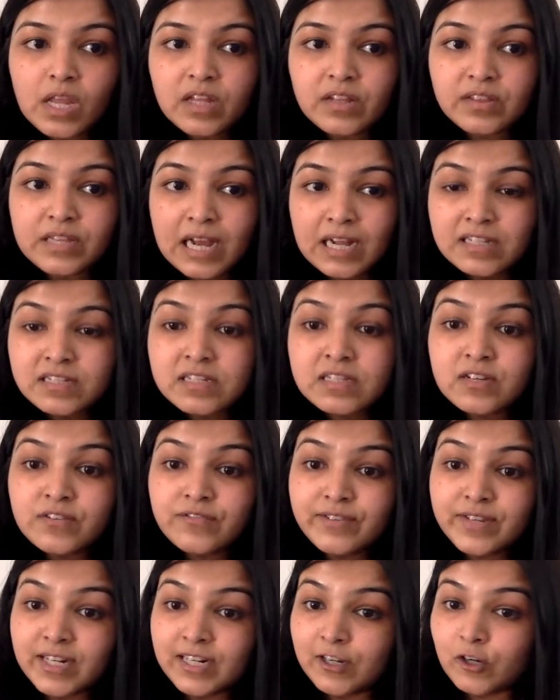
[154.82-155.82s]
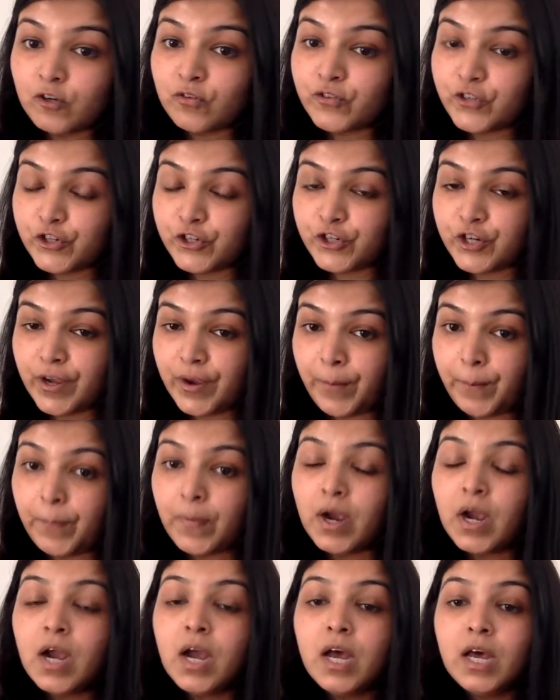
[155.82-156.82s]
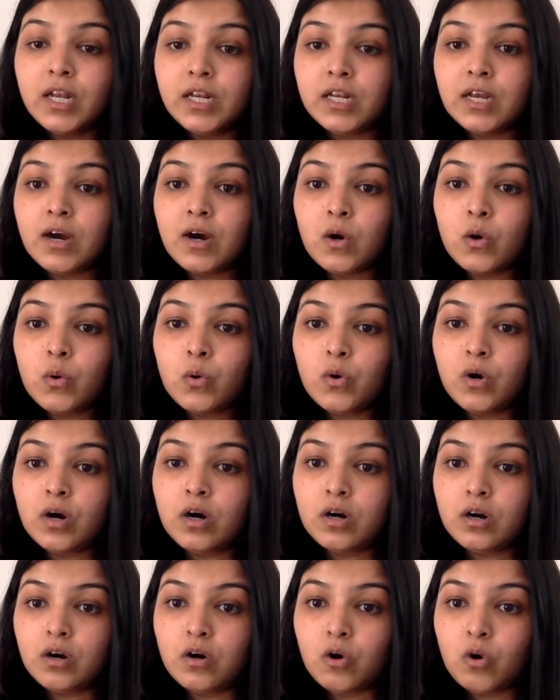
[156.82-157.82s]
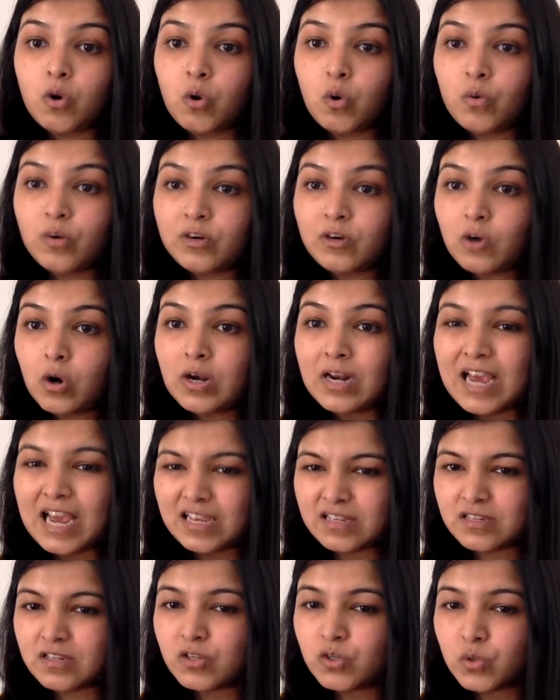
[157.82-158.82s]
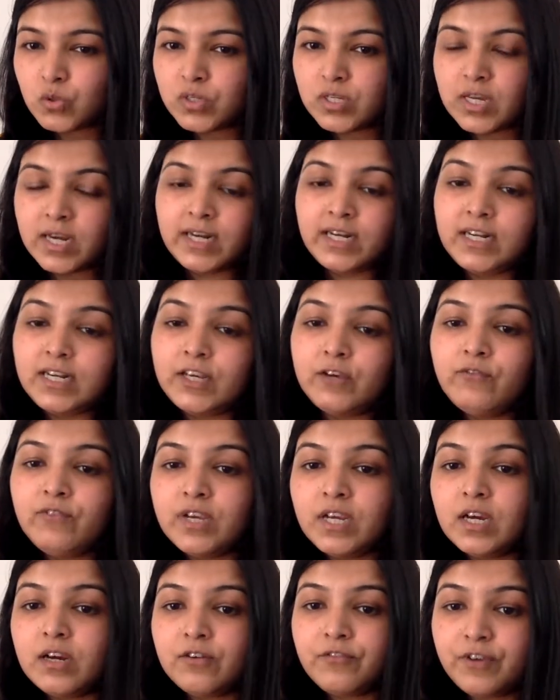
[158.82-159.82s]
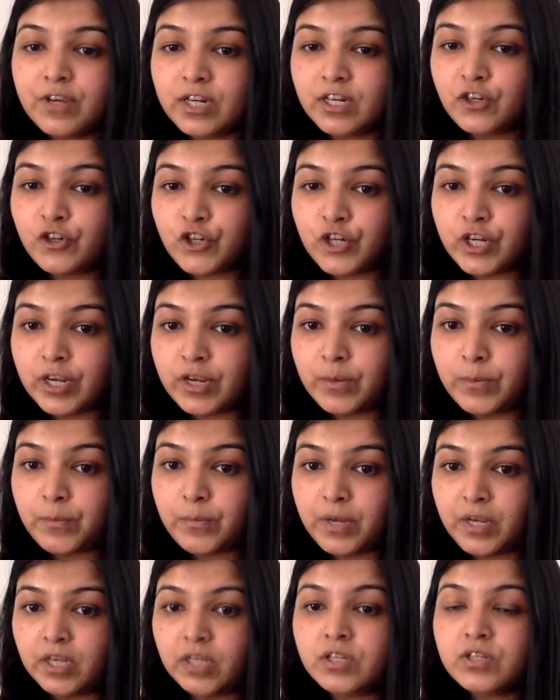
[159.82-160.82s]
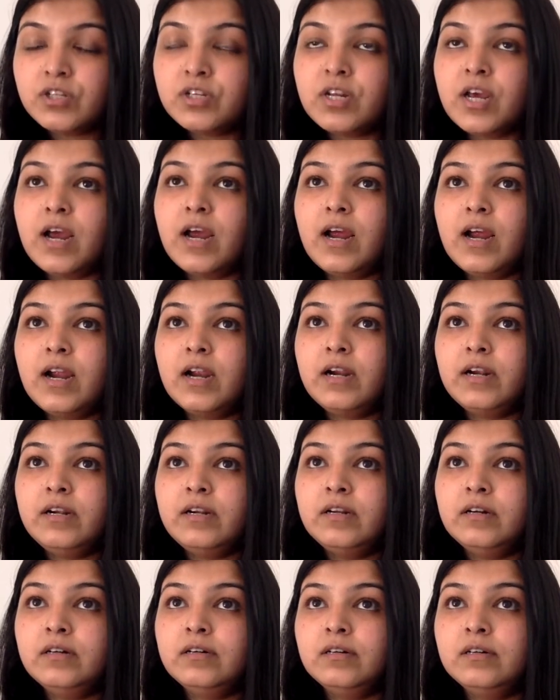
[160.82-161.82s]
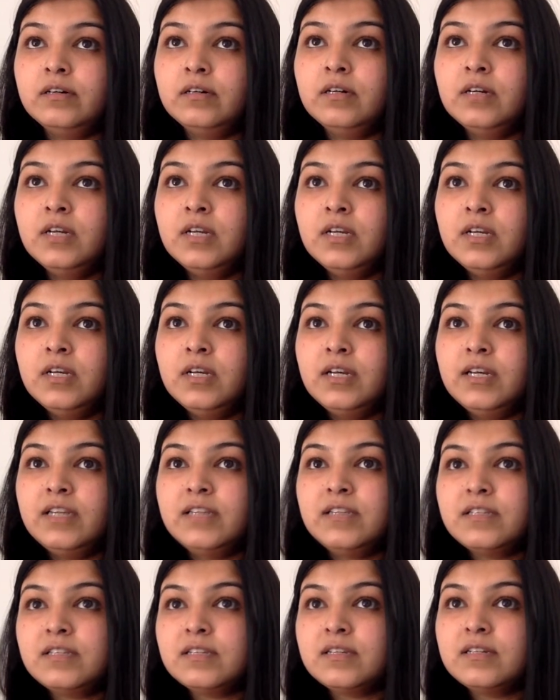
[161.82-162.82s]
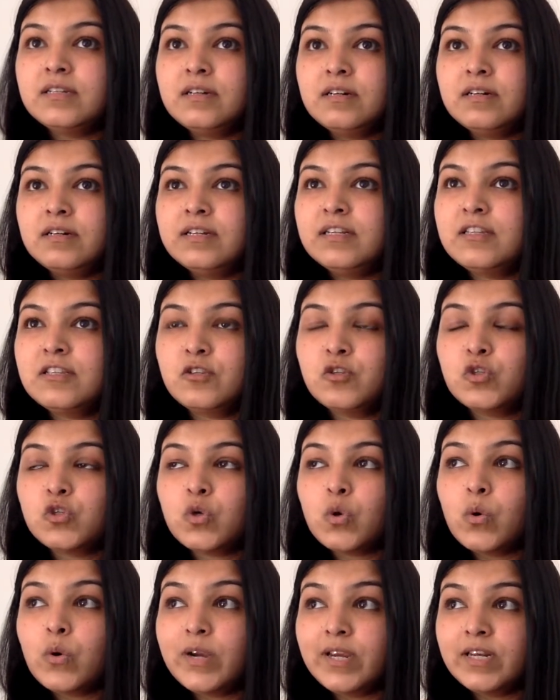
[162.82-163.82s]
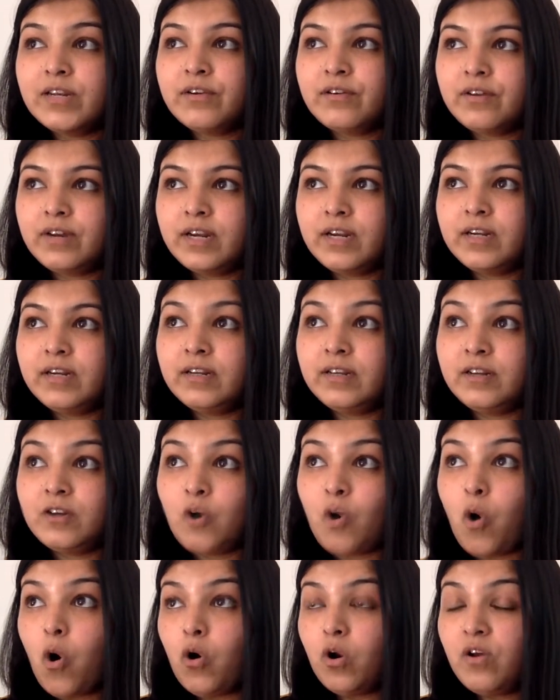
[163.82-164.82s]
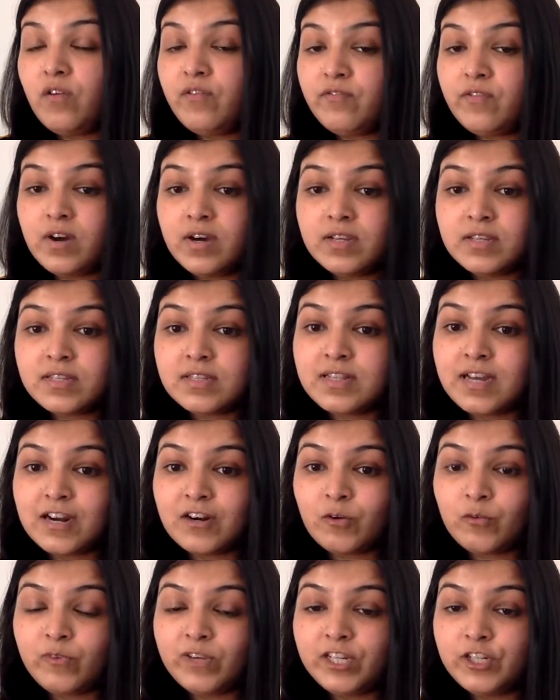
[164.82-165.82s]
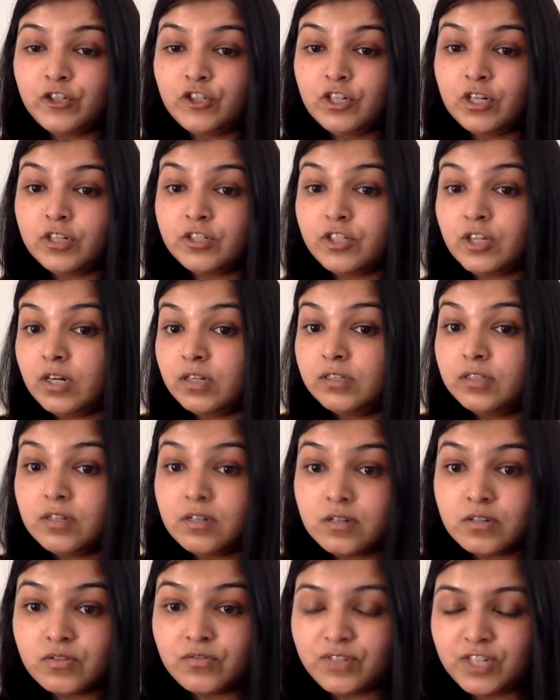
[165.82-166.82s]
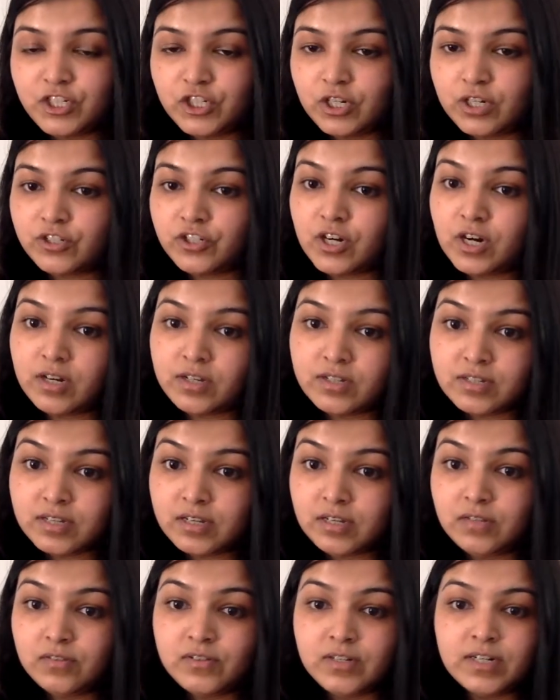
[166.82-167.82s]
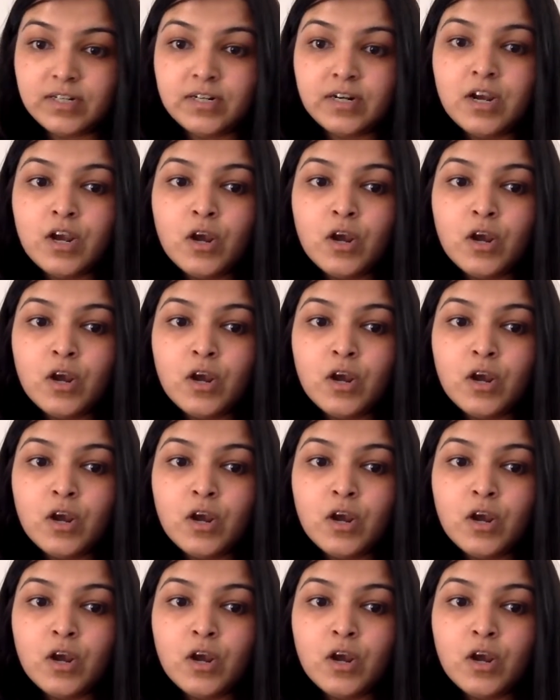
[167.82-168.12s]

that's the feeling of shame. Now, overall, as a society, we are very shame based, and it's so ingrained in all of us that we judge others, we judge ourselves, and